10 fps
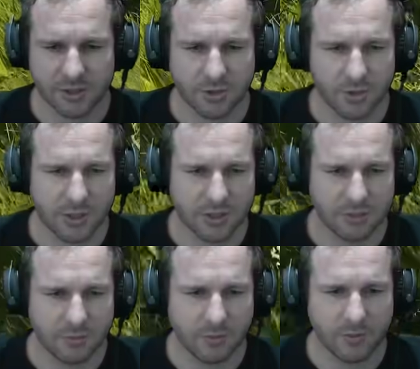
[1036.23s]
too and get
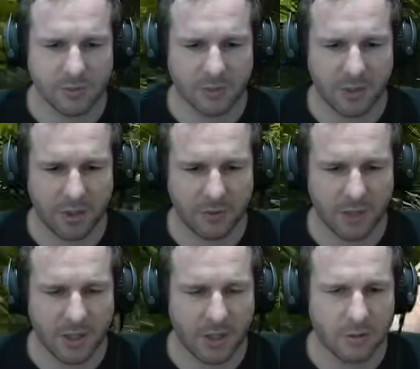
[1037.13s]
some money over
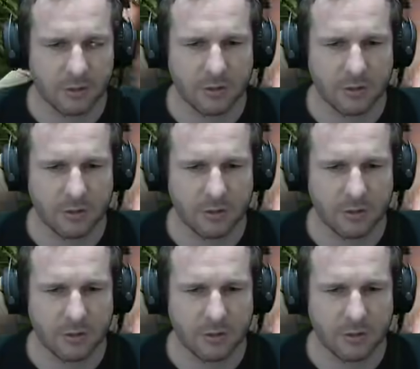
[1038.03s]
there.